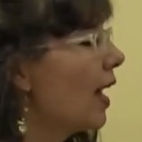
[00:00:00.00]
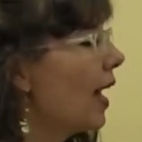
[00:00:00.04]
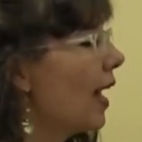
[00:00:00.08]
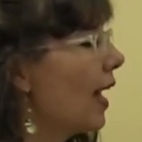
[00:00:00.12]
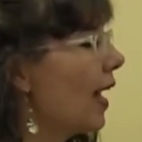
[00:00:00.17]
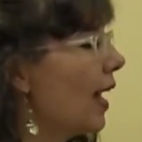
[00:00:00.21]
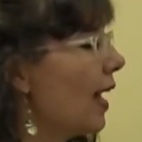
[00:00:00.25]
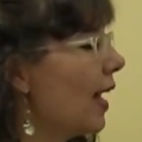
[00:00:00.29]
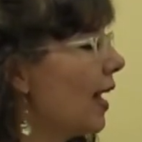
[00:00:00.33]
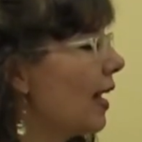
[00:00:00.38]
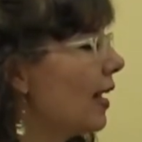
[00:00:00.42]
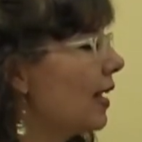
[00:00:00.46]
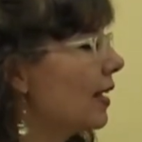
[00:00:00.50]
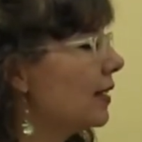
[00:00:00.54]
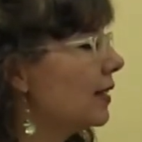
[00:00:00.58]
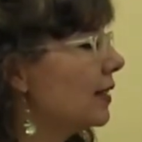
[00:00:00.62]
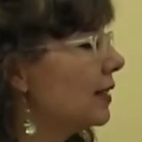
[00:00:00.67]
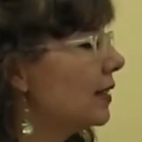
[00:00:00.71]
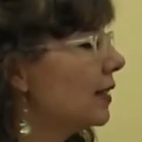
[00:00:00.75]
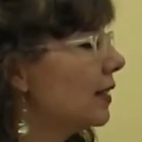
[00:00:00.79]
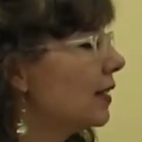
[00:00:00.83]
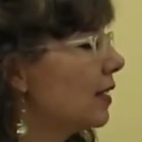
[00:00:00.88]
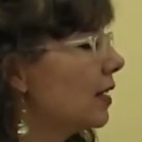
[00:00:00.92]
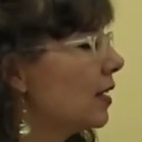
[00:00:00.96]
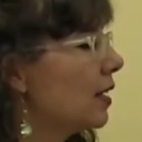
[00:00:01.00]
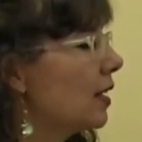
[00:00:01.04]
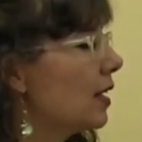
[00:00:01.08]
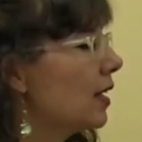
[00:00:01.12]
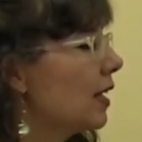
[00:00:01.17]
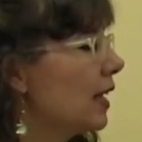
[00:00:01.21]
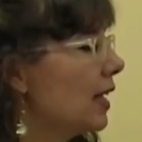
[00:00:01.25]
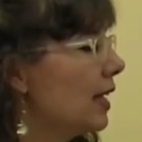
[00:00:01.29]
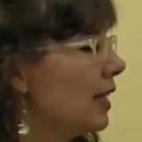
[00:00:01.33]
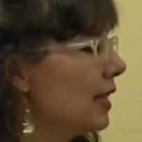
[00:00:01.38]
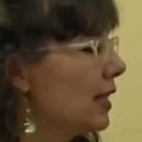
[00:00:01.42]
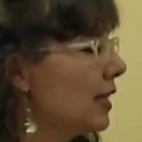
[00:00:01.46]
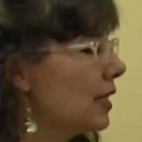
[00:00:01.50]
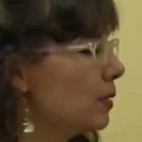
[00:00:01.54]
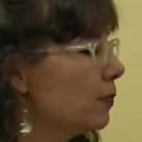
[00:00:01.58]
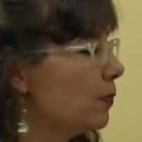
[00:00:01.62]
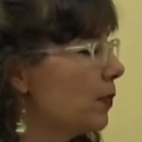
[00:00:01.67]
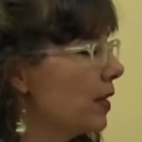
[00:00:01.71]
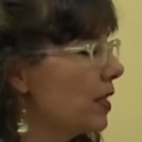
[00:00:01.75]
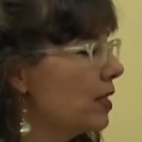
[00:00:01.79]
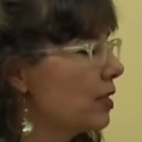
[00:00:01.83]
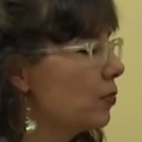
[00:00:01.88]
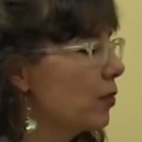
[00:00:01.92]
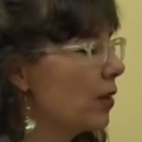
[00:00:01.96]
And in this
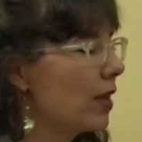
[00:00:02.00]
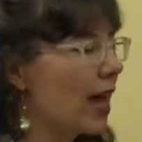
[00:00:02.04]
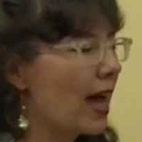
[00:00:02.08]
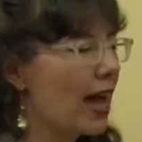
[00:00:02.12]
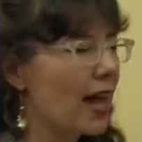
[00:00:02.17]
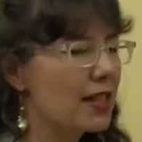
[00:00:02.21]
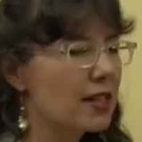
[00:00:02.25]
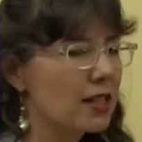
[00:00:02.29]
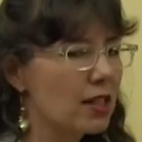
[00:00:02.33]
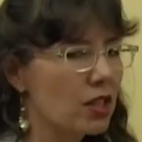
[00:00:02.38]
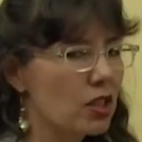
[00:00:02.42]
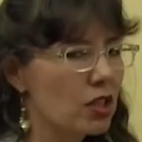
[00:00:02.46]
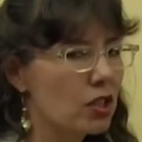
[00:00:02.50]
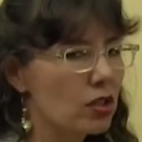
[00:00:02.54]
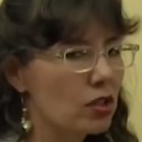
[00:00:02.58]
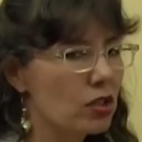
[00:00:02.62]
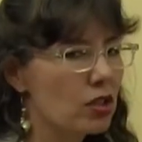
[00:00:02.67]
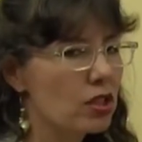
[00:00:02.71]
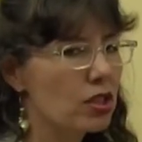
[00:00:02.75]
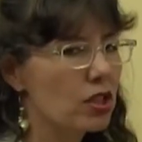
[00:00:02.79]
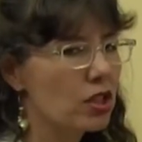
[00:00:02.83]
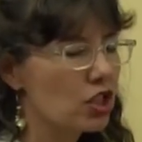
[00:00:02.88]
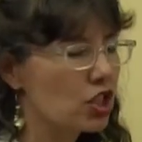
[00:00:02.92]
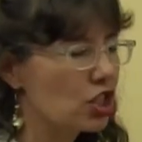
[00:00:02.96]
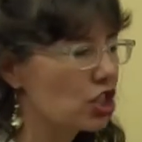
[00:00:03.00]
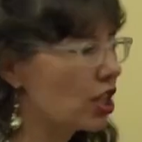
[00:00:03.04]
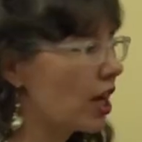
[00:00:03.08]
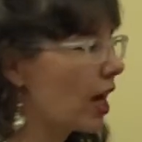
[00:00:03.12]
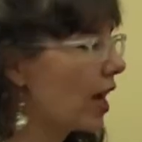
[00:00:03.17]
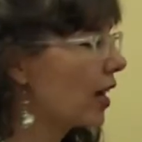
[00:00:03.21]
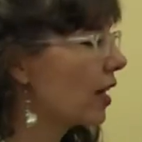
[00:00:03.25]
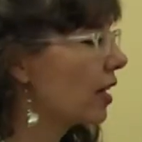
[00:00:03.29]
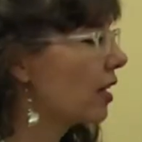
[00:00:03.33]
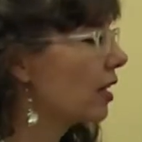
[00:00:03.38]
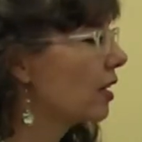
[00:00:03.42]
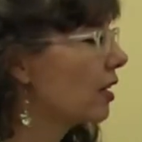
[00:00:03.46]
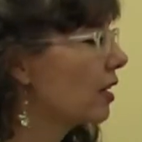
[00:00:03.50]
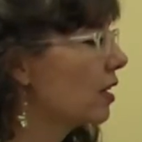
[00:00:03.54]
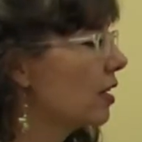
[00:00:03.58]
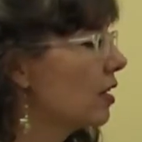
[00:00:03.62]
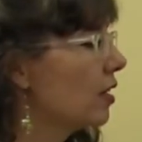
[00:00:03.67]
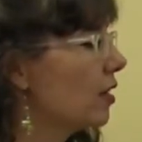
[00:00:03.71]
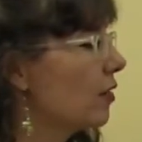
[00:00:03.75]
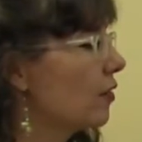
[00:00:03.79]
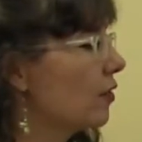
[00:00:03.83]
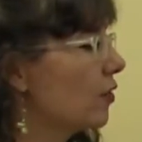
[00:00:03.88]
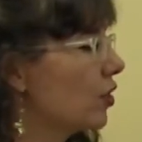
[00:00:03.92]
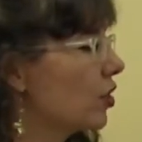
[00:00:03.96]
piece, we ask our students to check
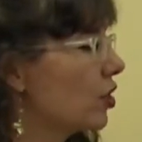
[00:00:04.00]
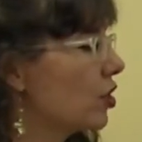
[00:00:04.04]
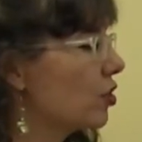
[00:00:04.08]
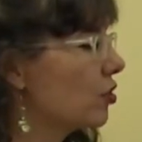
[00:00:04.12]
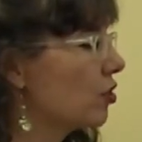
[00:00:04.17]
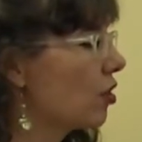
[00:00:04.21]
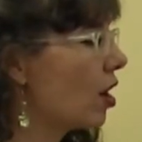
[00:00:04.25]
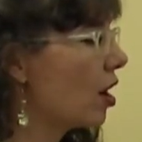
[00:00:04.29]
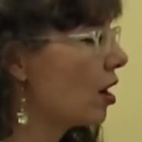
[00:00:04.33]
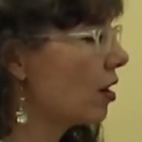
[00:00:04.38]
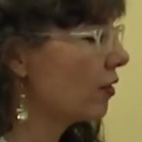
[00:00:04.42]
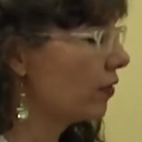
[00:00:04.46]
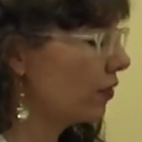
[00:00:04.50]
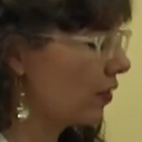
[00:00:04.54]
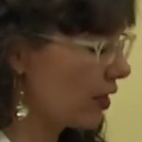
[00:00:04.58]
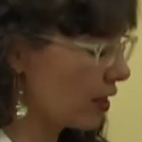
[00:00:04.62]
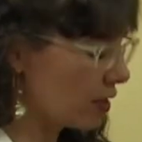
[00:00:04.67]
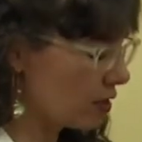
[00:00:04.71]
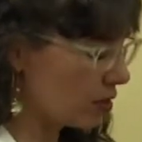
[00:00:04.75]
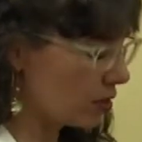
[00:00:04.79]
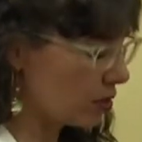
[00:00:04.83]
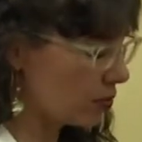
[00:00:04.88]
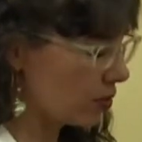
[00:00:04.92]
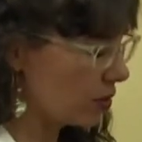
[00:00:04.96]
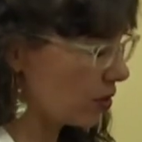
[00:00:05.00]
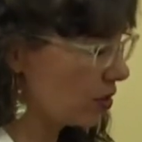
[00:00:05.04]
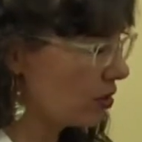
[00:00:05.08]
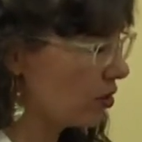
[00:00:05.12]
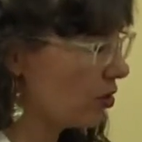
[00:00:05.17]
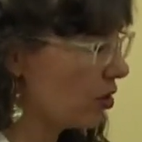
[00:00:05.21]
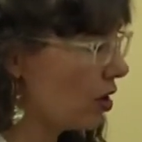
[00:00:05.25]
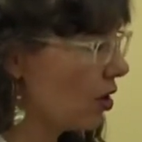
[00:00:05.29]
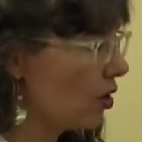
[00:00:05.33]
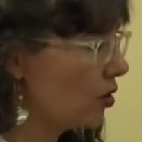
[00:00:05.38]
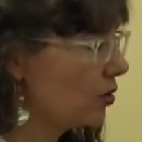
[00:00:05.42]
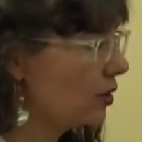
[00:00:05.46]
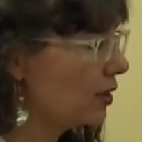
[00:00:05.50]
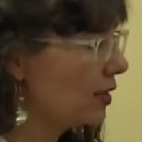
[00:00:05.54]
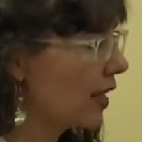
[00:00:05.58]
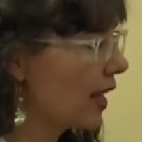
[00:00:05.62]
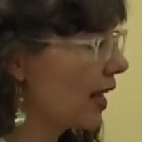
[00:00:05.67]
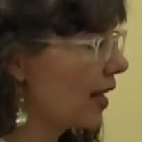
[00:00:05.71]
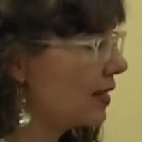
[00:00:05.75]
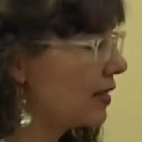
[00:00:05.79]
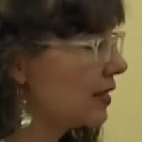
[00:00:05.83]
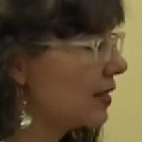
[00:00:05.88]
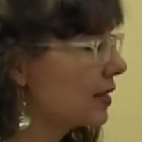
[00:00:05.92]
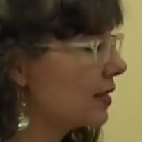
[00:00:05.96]
for strong fingers with no
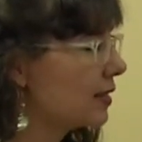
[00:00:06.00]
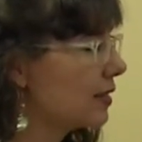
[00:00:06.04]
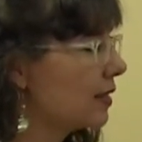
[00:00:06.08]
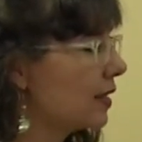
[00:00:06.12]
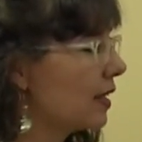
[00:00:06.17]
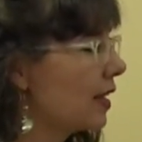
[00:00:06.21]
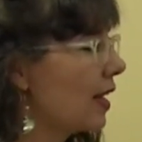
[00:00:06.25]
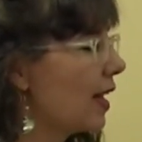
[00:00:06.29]
dents,